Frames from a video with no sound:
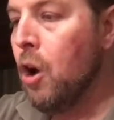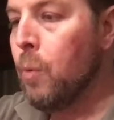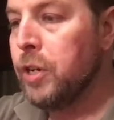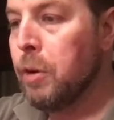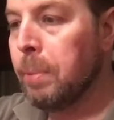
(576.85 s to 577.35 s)

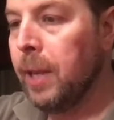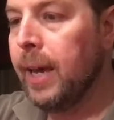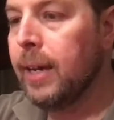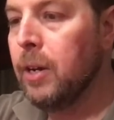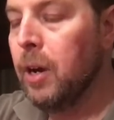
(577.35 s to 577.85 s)
When you're
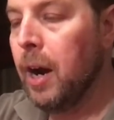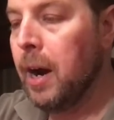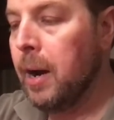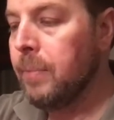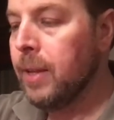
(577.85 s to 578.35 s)
playing
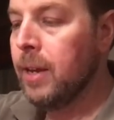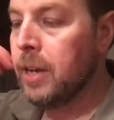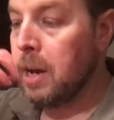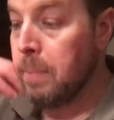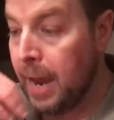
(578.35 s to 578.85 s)

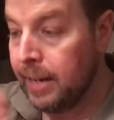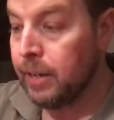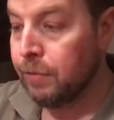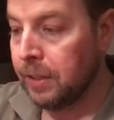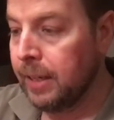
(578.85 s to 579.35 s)

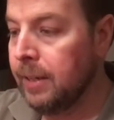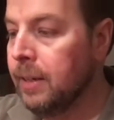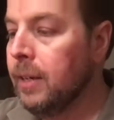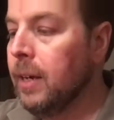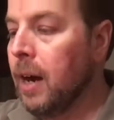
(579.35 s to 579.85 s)
competitively
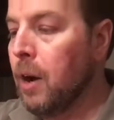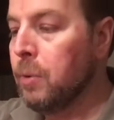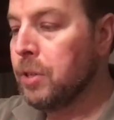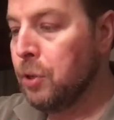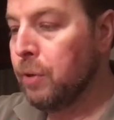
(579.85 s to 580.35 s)

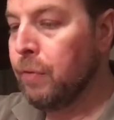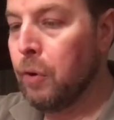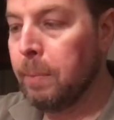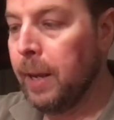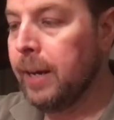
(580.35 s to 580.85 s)
with 2 to
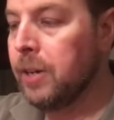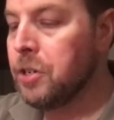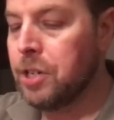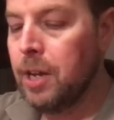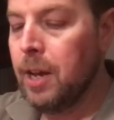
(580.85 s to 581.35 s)
4
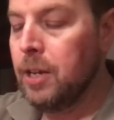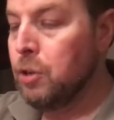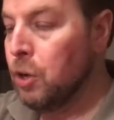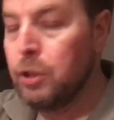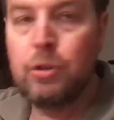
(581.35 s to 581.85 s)
players,
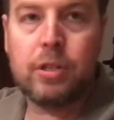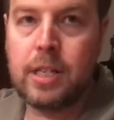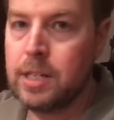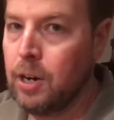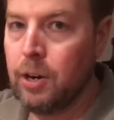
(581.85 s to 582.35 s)
you don't use
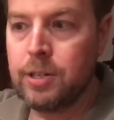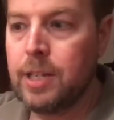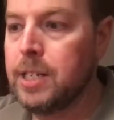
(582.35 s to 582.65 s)
these cards.